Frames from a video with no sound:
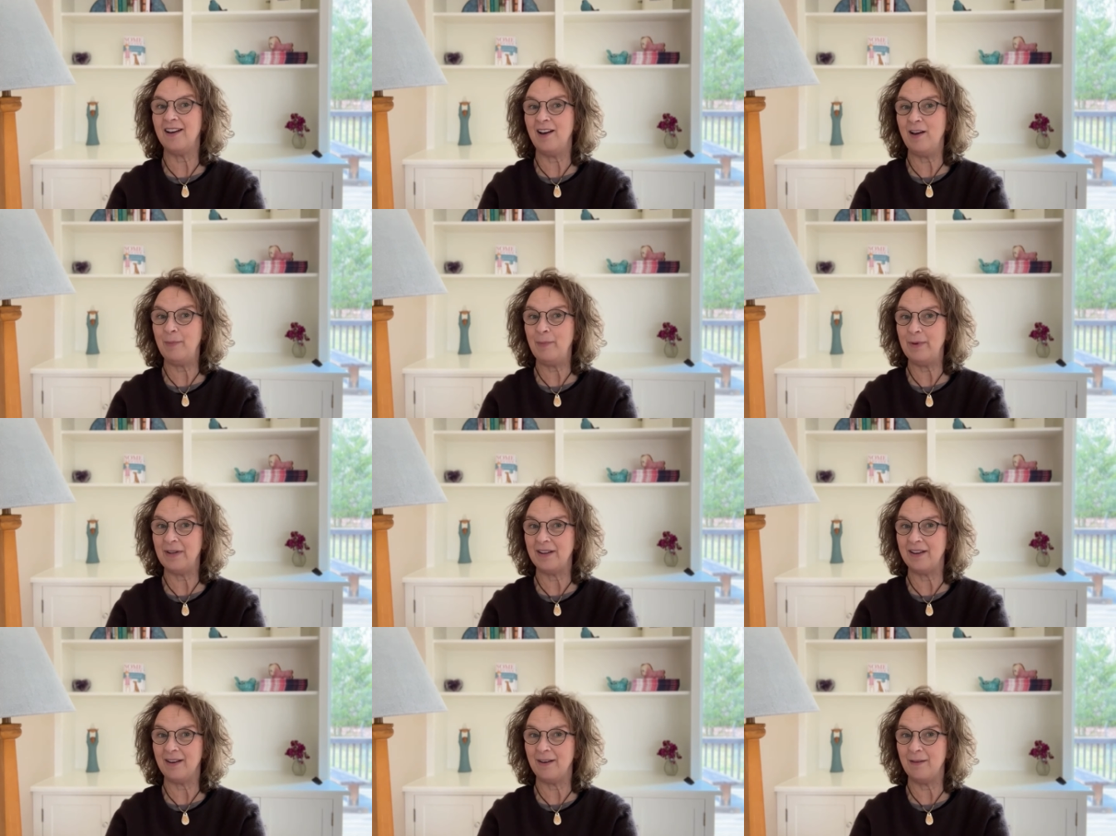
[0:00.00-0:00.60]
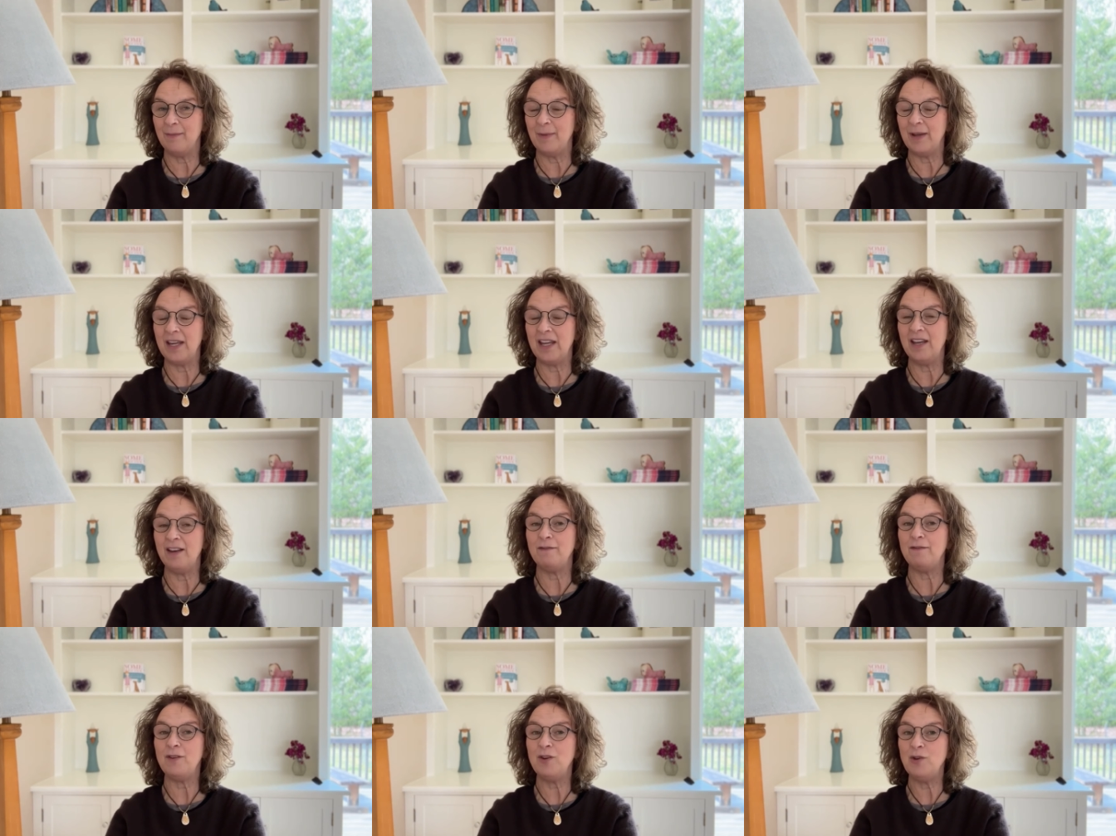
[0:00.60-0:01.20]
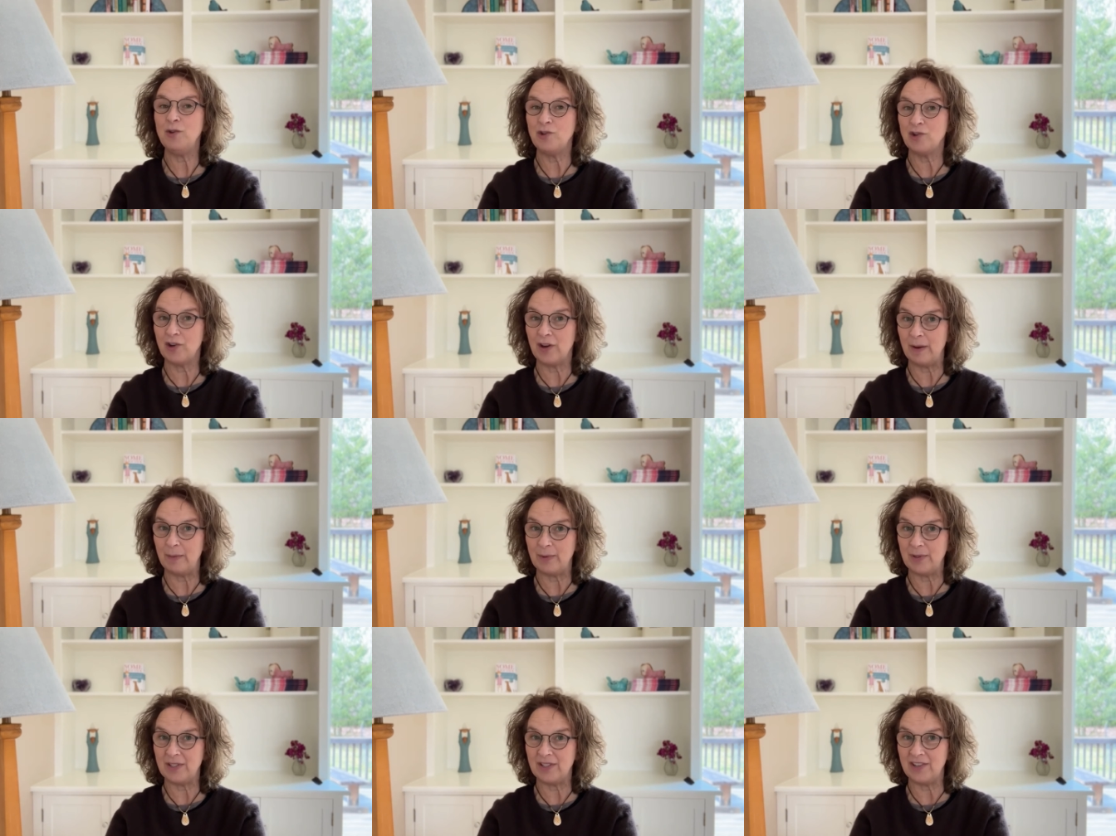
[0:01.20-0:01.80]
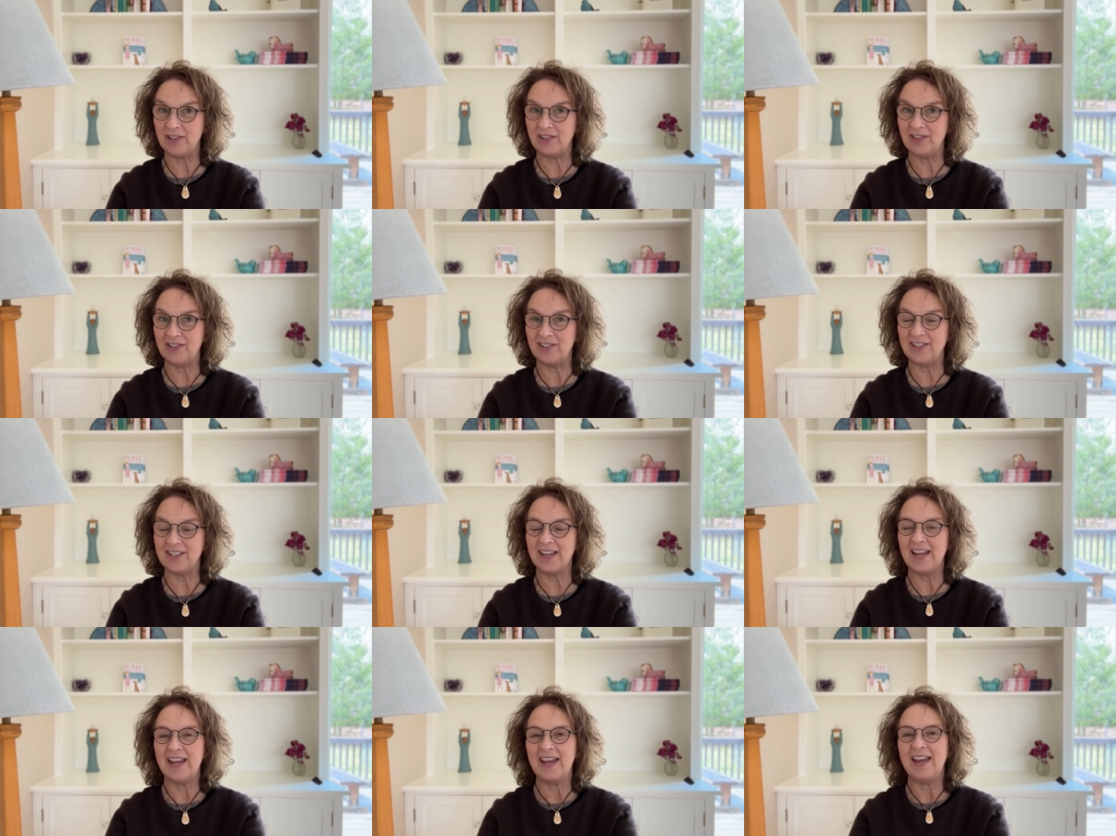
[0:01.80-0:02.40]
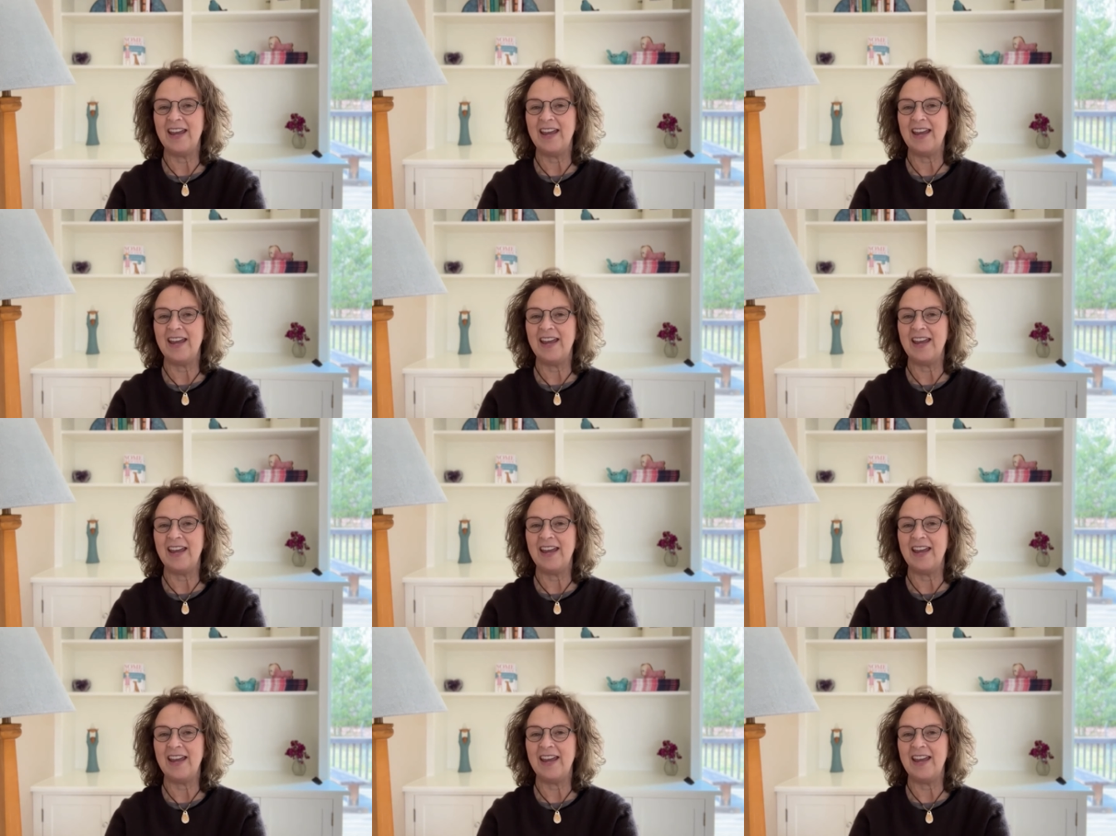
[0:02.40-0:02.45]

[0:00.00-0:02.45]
up and coming in future episodes.